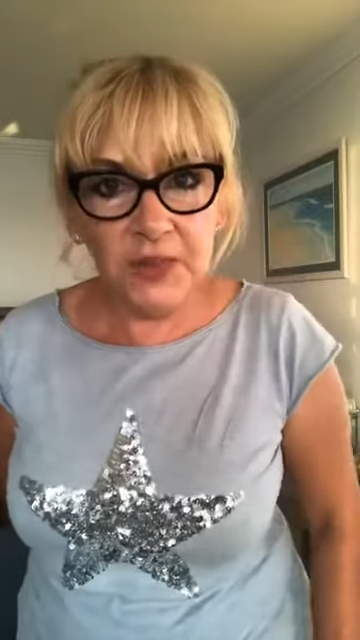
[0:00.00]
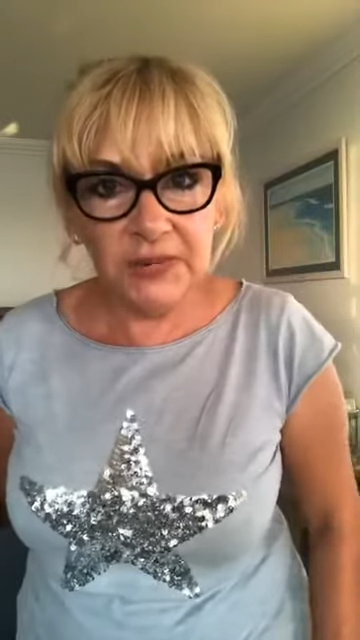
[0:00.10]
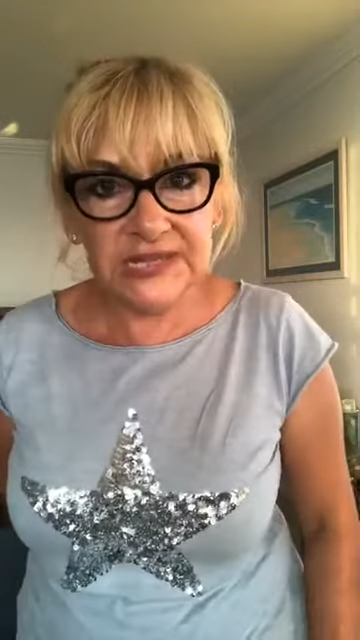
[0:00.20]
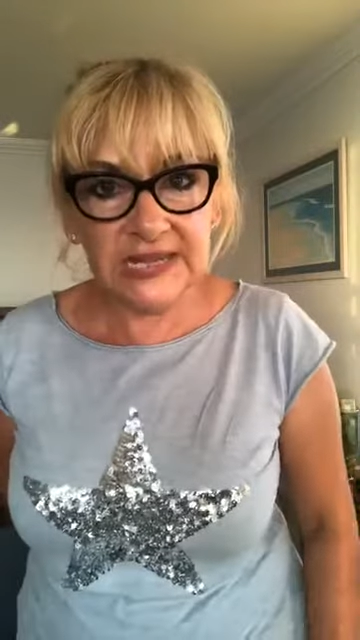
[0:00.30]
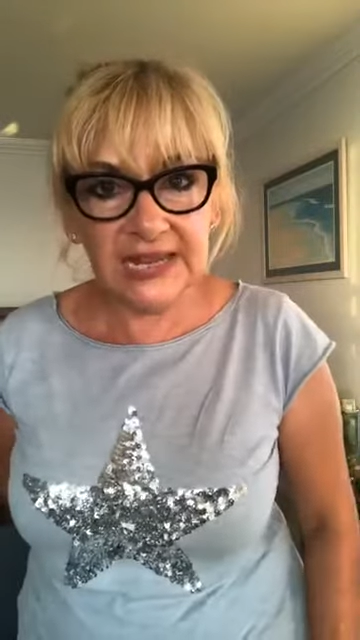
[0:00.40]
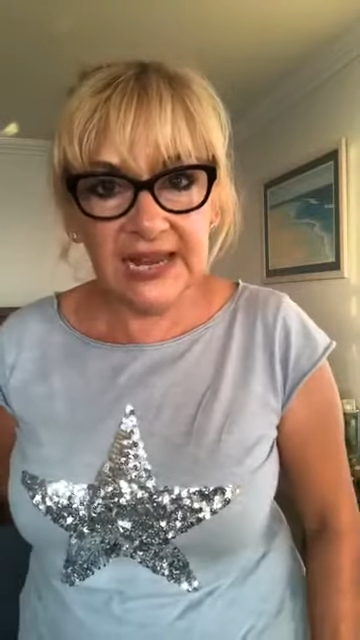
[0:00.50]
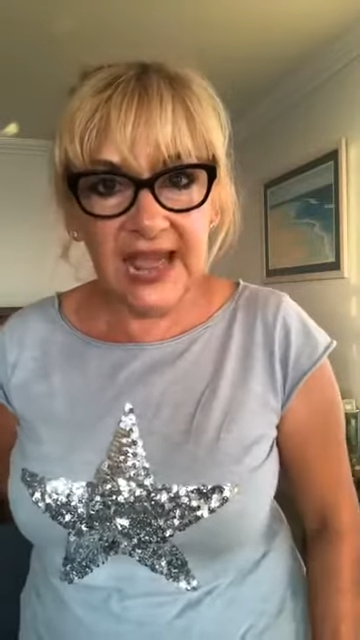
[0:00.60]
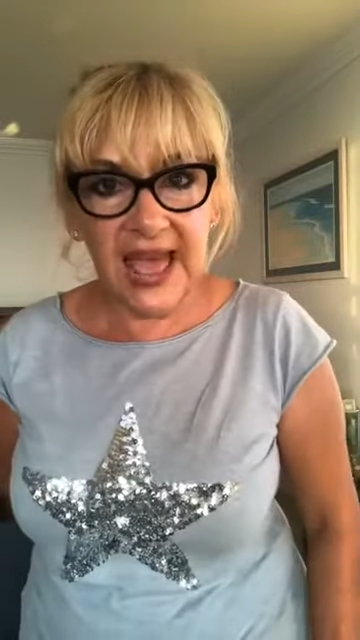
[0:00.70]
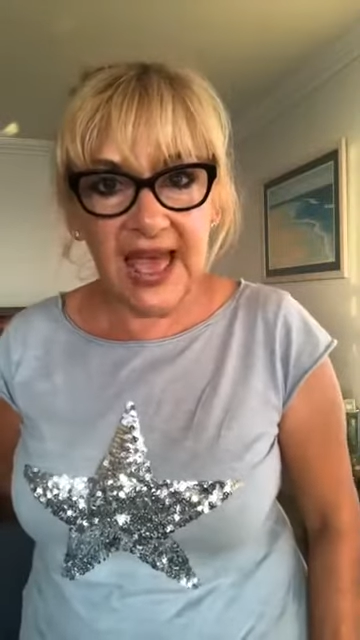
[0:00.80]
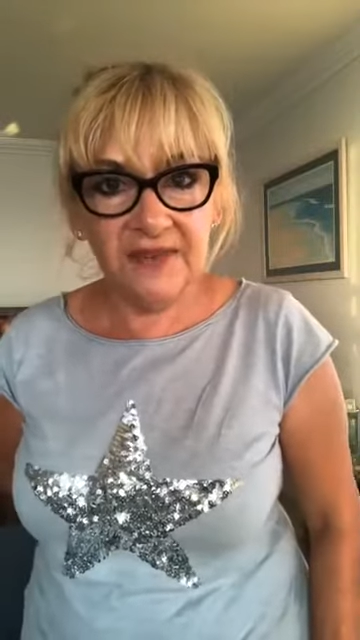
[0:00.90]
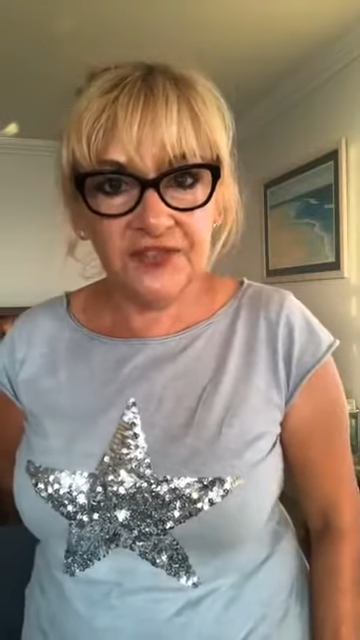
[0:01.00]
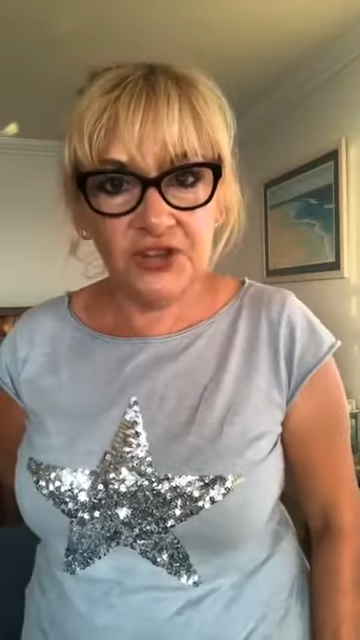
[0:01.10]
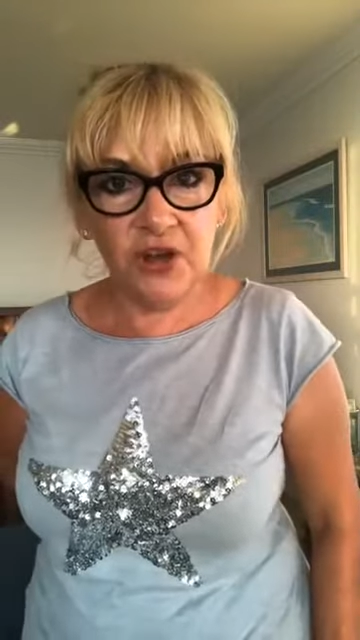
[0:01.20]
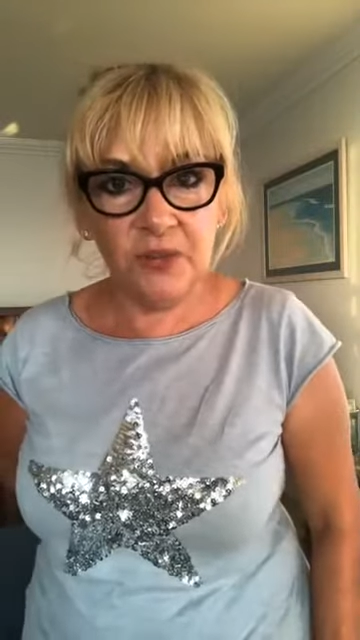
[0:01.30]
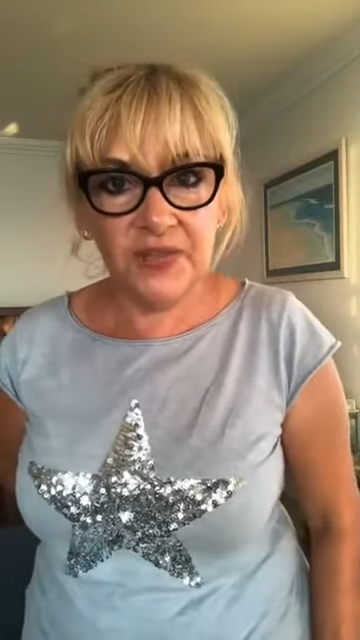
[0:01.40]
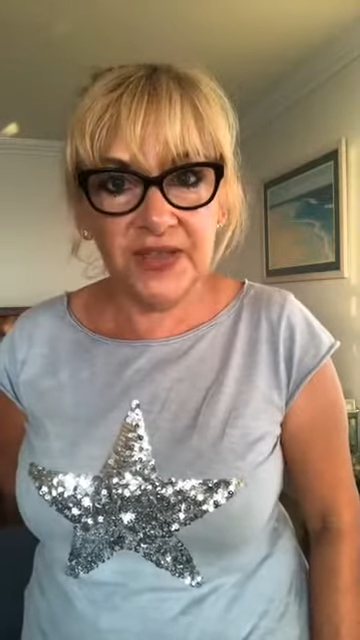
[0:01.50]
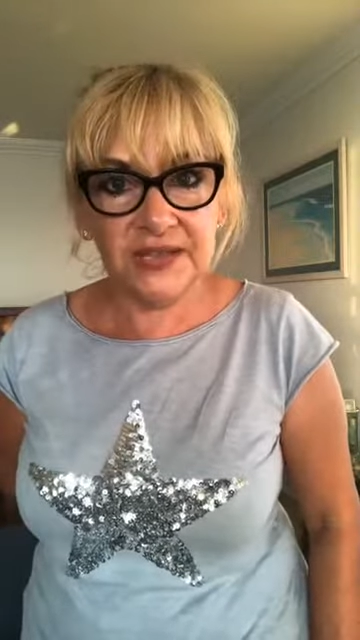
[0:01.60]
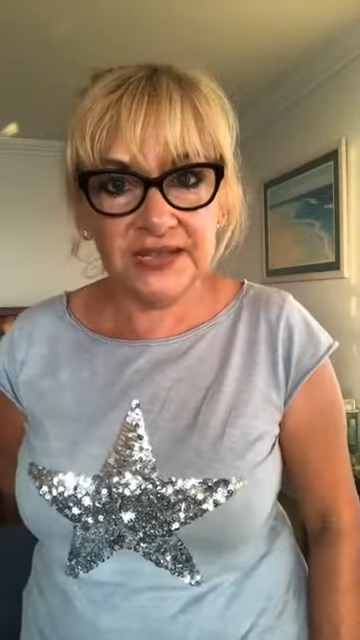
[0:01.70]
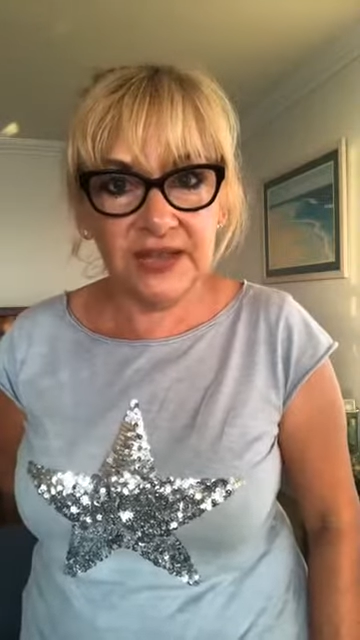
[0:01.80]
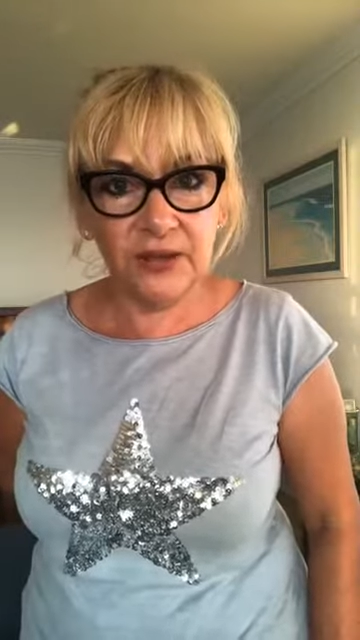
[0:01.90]
that we suddenly have, time with
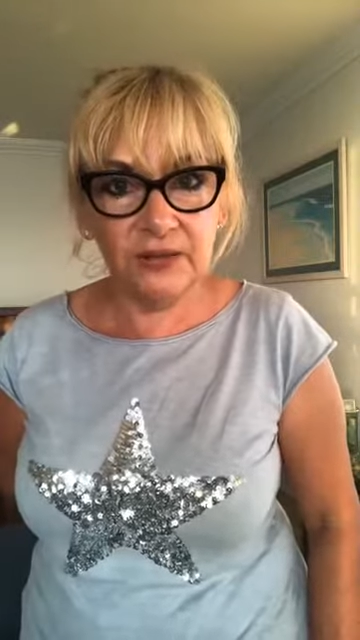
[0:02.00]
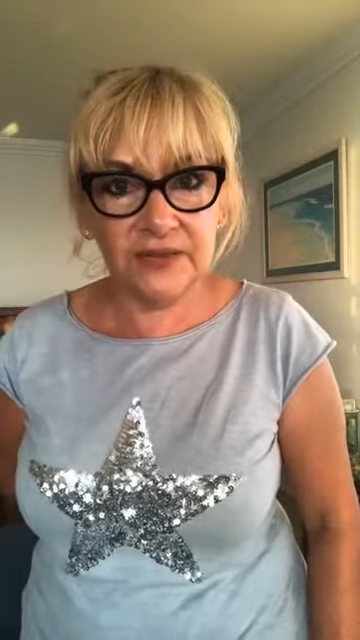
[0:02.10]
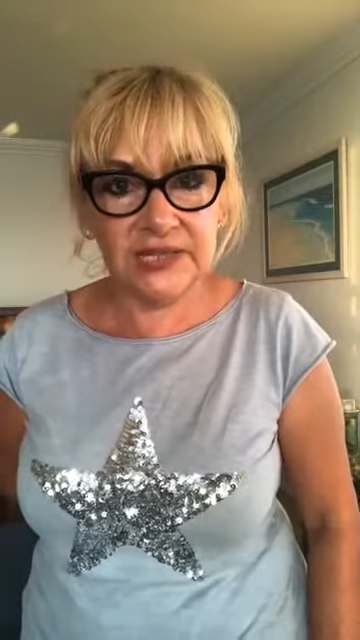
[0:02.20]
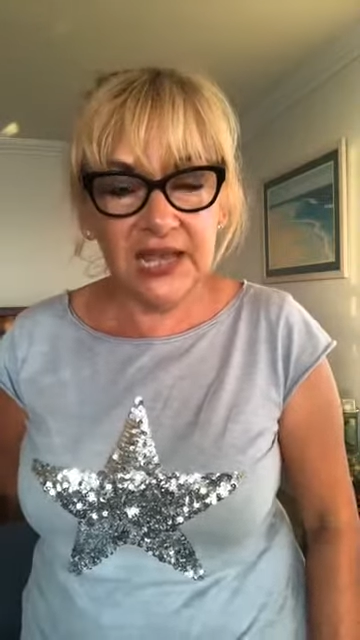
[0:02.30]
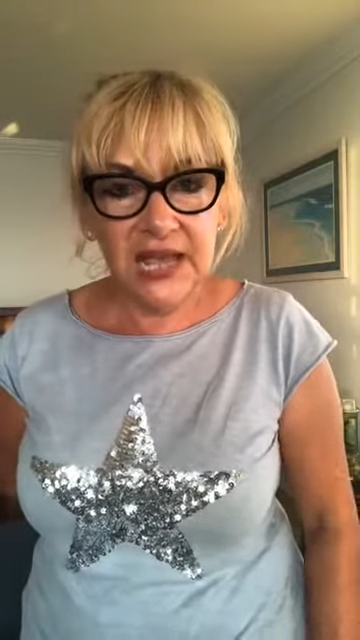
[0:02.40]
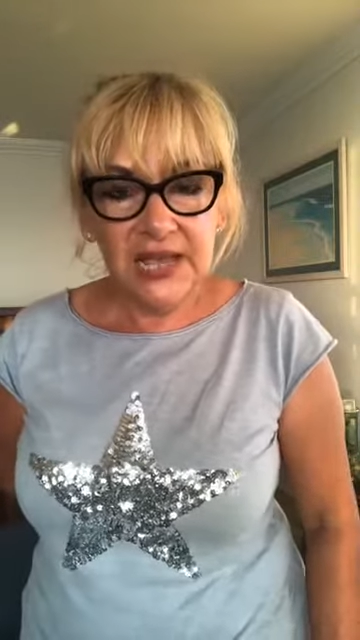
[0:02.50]
ourselves.